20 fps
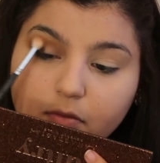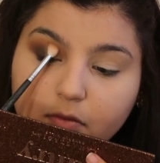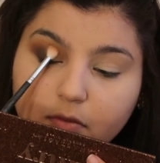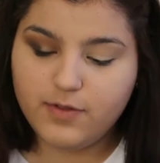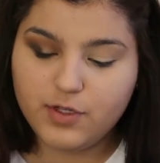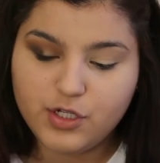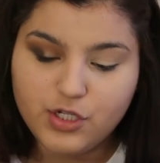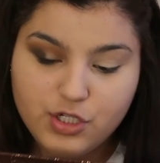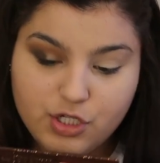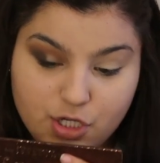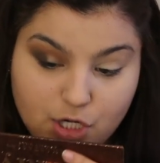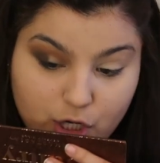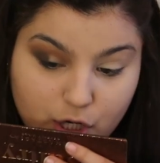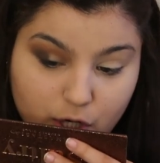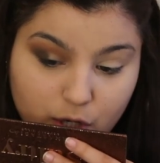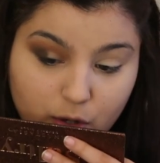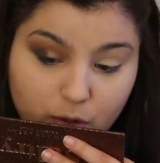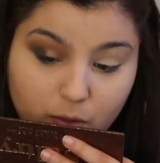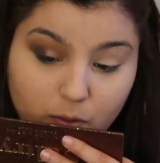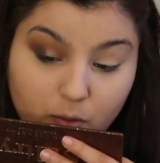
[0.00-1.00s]
The
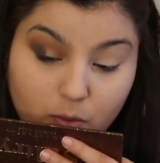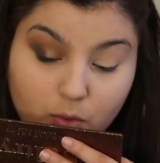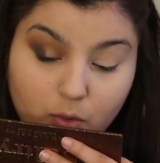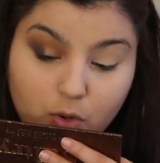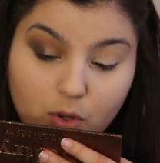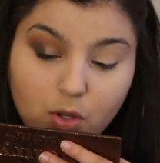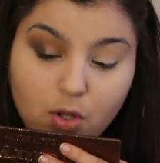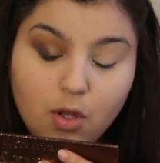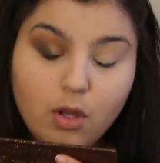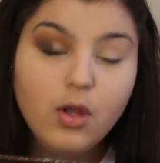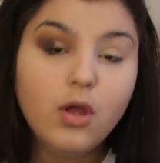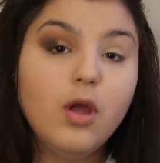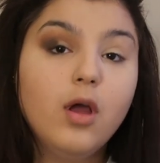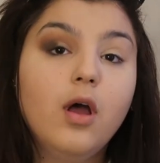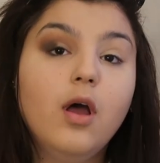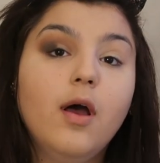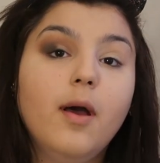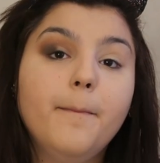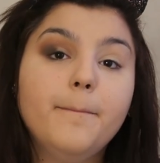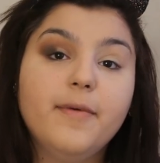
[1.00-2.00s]
show,
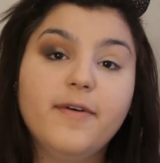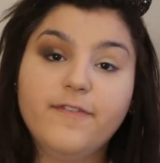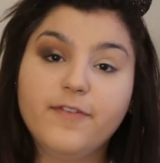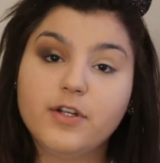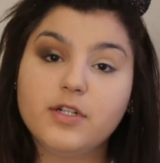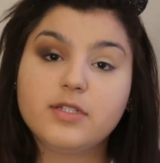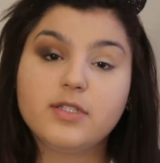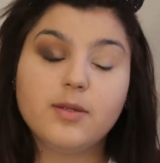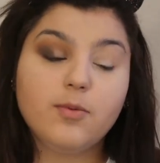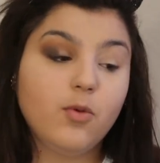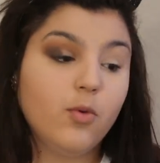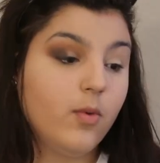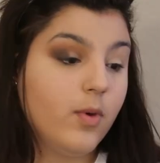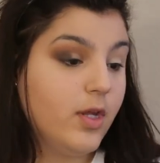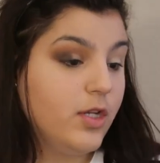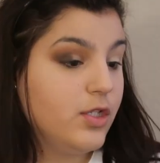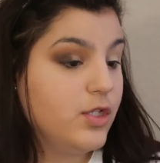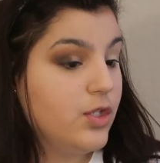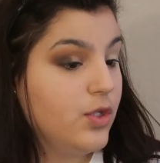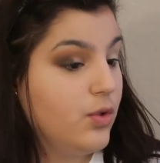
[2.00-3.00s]
but first I'm
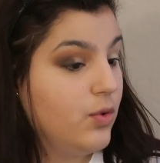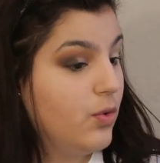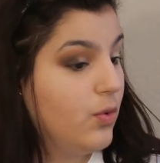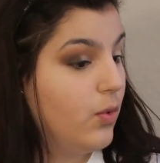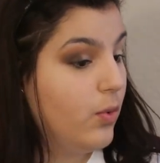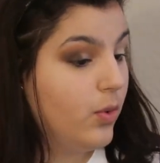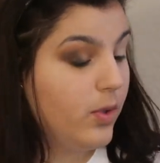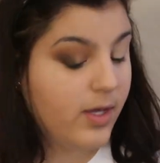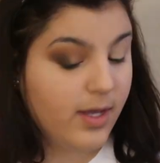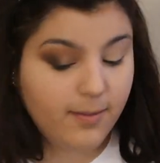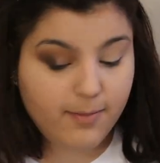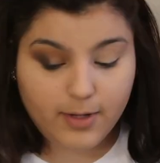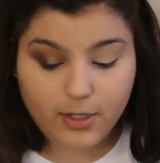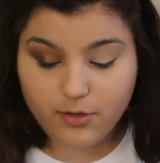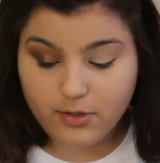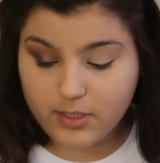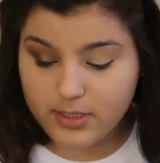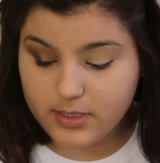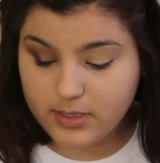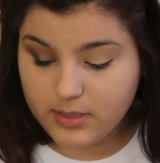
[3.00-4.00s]
going to cut my
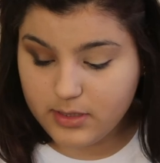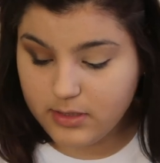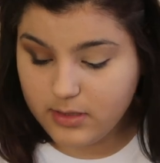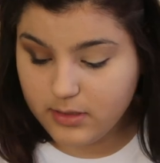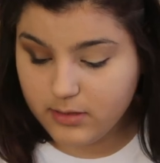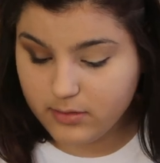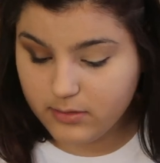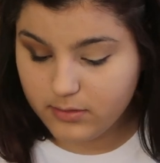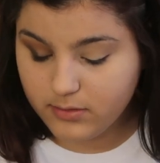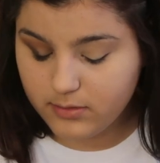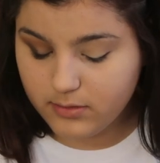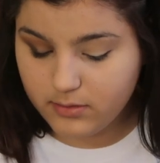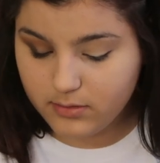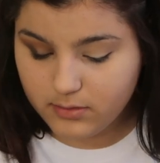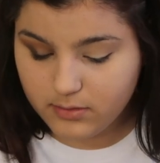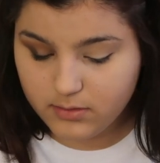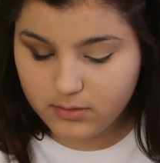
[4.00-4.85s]
crease. Get